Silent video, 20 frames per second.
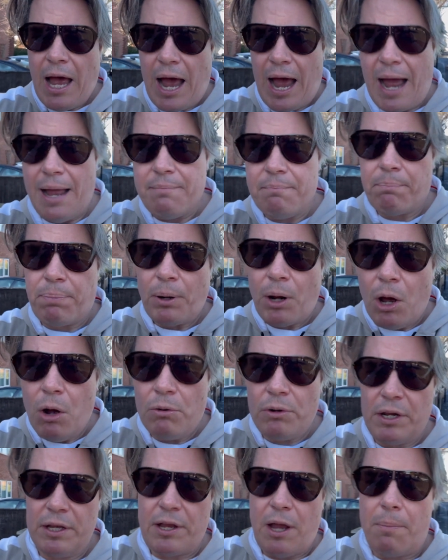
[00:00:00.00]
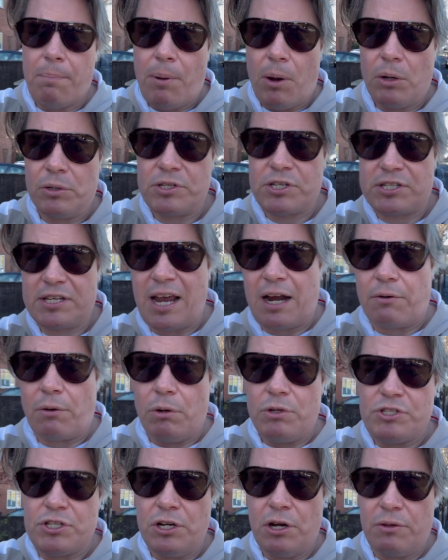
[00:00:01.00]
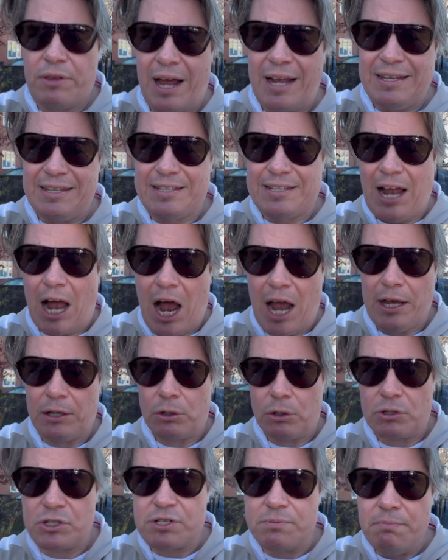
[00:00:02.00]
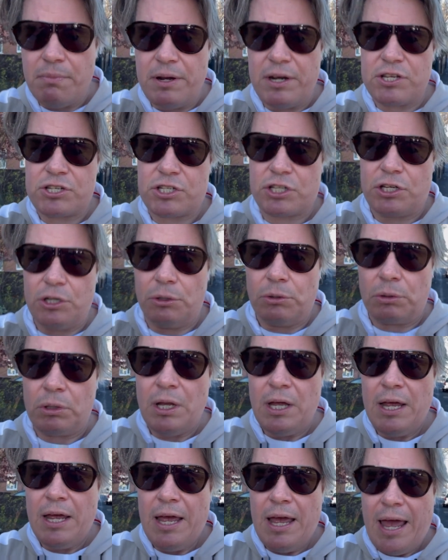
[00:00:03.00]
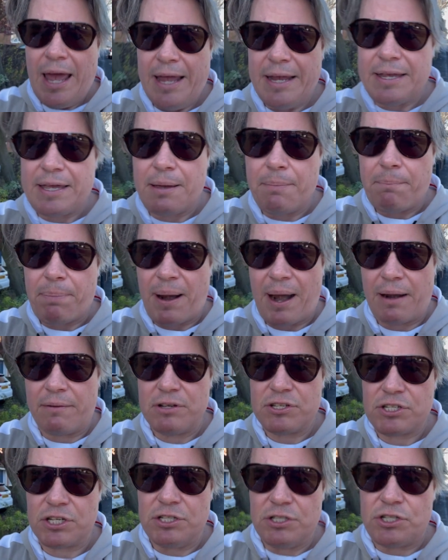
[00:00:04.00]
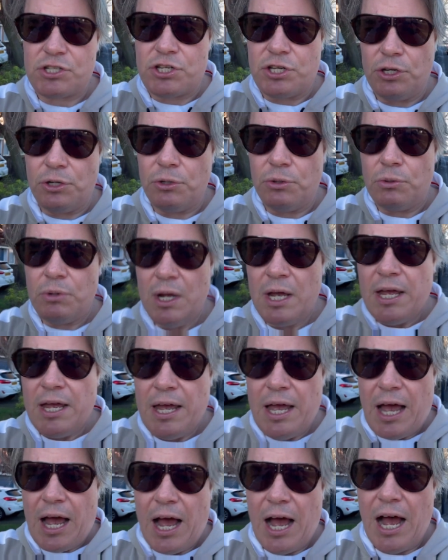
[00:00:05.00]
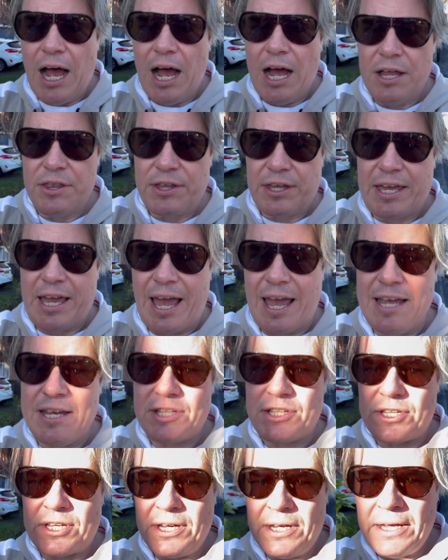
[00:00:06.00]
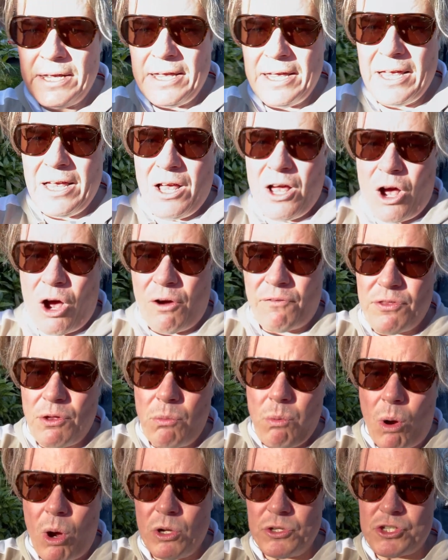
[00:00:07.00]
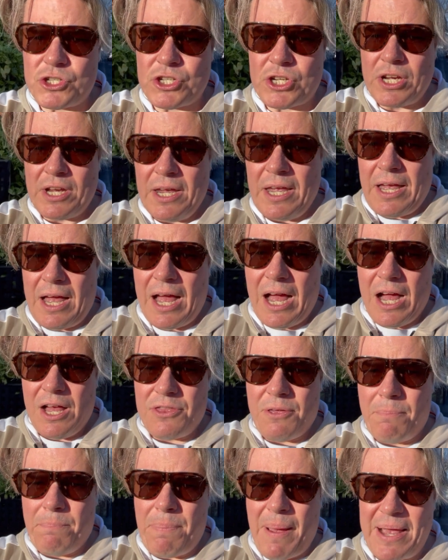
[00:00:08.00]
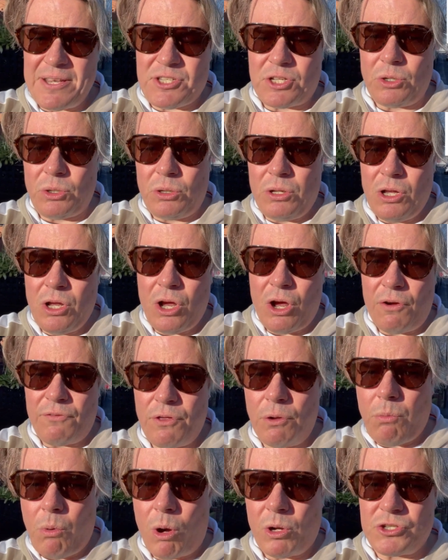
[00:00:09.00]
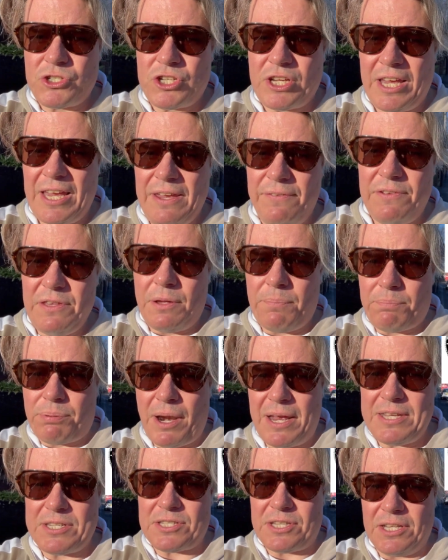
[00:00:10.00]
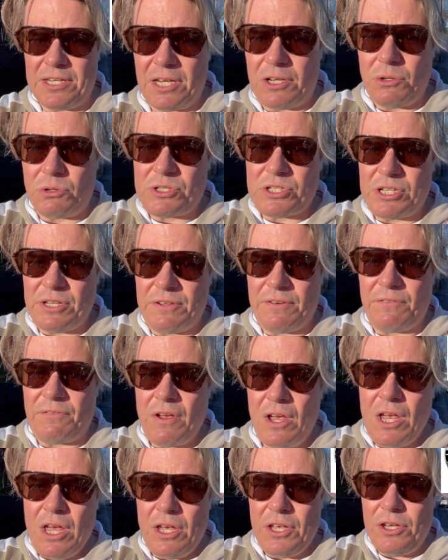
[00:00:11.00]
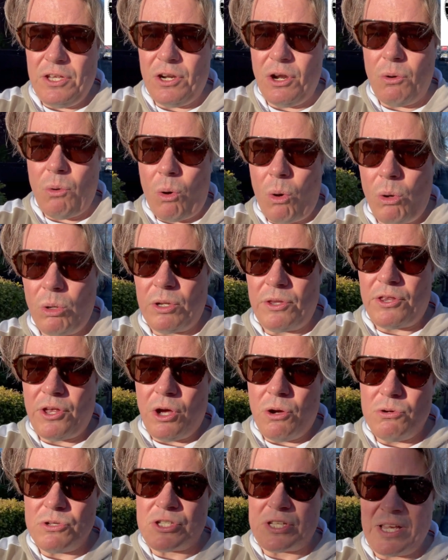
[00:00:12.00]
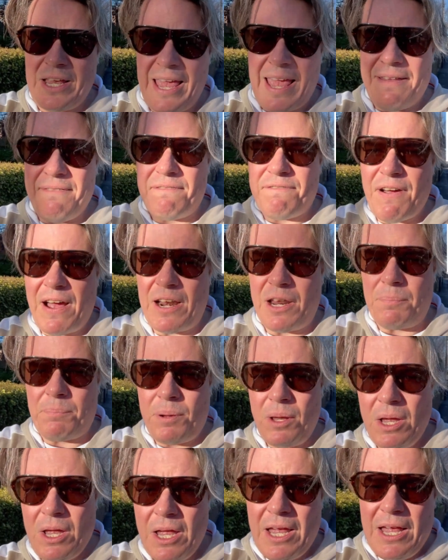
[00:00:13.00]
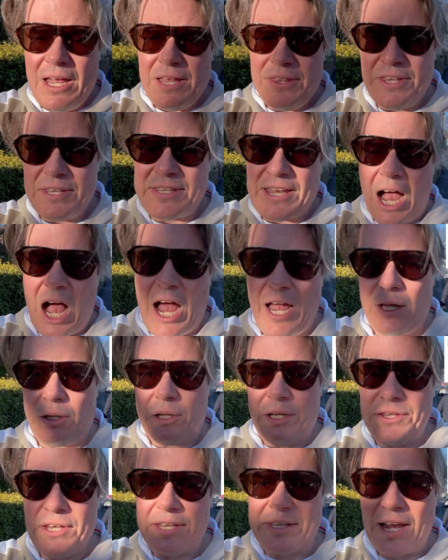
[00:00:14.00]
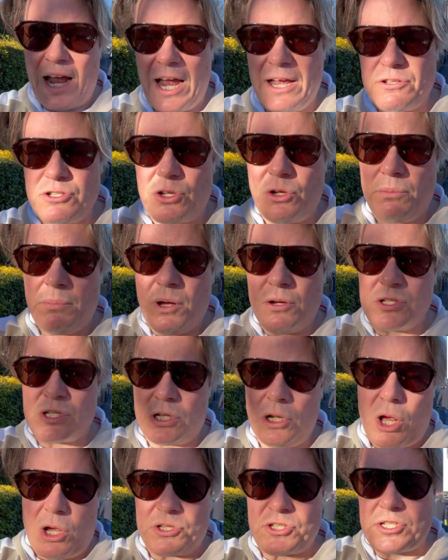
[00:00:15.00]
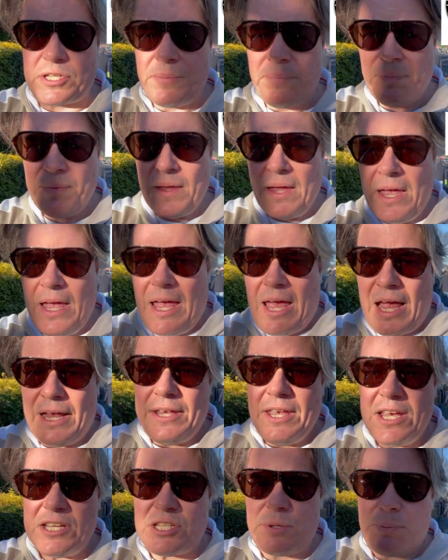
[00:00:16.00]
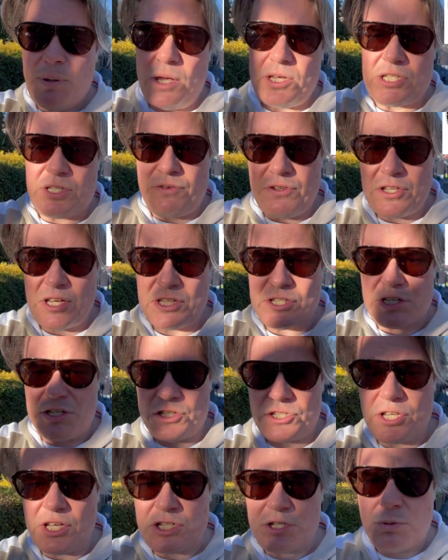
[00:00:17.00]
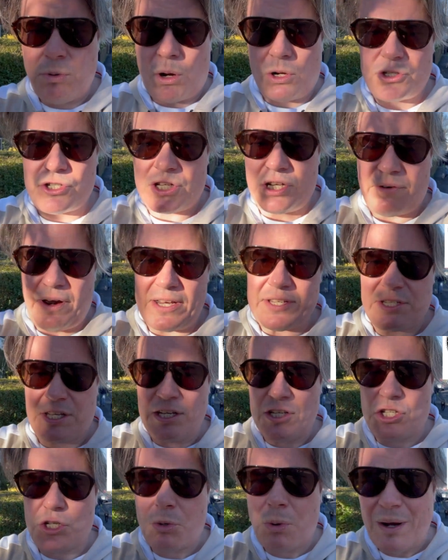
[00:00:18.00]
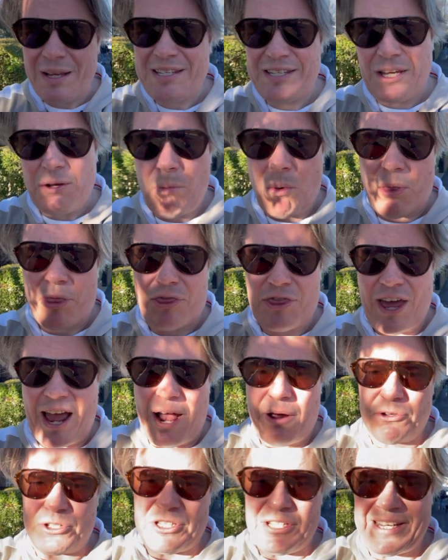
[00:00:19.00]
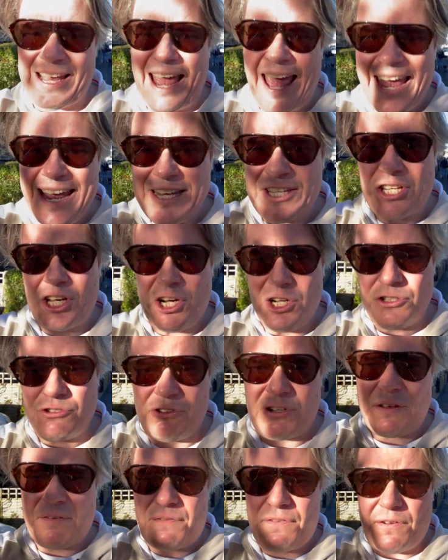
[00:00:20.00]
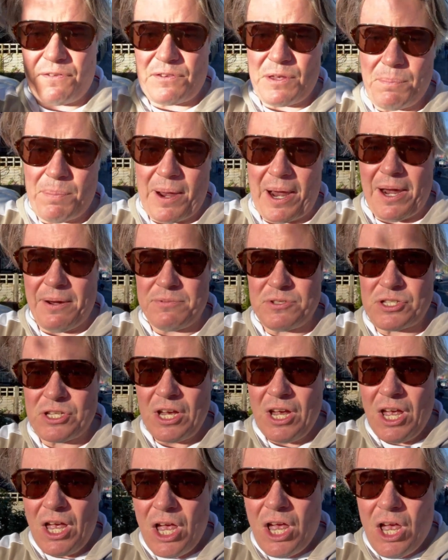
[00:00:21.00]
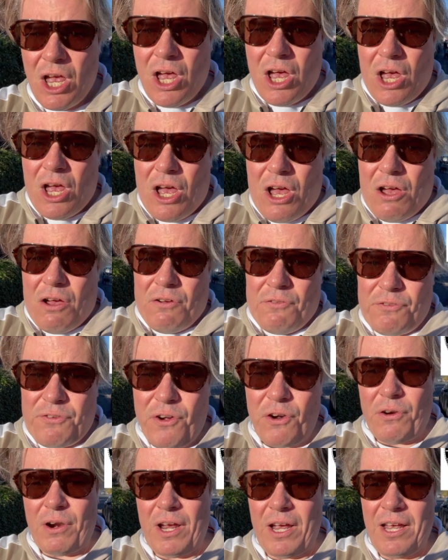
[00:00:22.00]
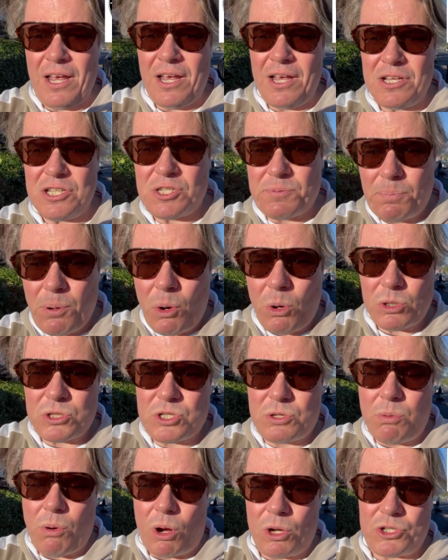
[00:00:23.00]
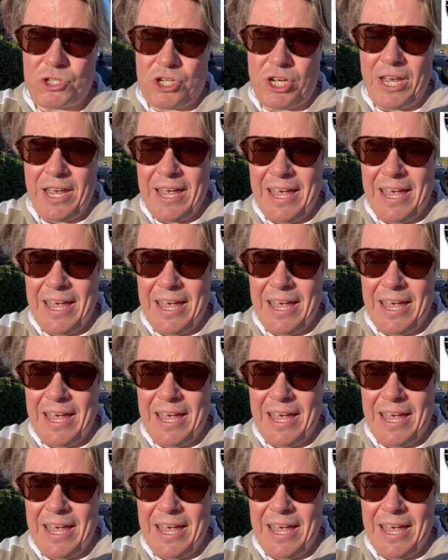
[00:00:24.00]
and blown it up on steroids. You know, that dial looks minuscule in comparison to uh, the case of the watch, uh, the bezel of the watch, even the bracelet. It looks as if, you know, all of those envelop the dial and the dial's almost lost. And here's the pierce resistance. This watch, they're asking twenty-one thousand eight hundred and fifty pounds for a sports watch